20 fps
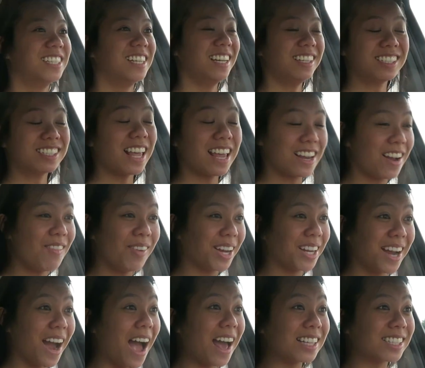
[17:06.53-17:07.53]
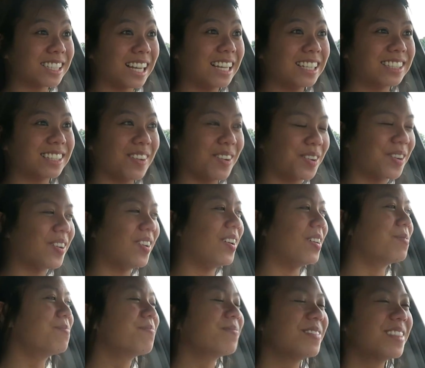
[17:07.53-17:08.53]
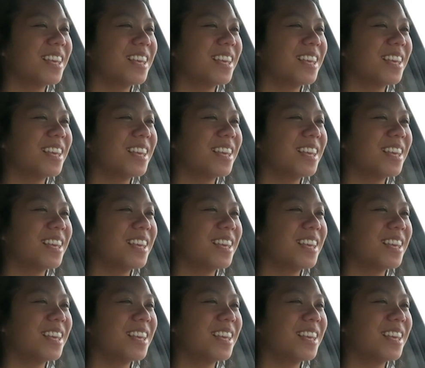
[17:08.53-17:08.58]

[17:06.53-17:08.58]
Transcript: It was like, oh my god, this guy's so cool!